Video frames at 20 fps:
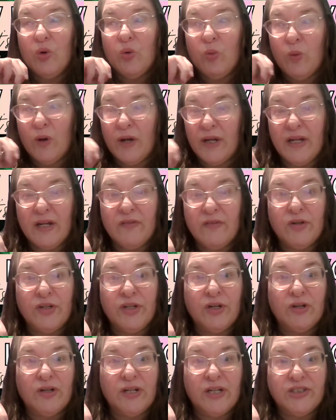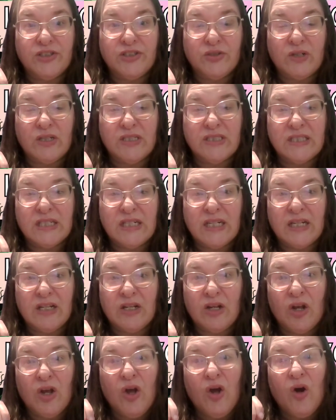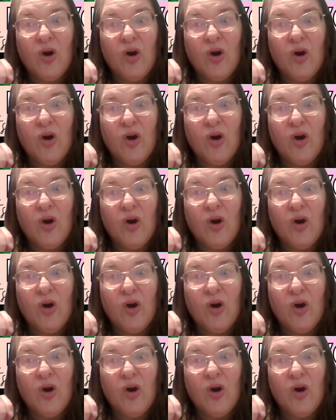whatever you're interested in,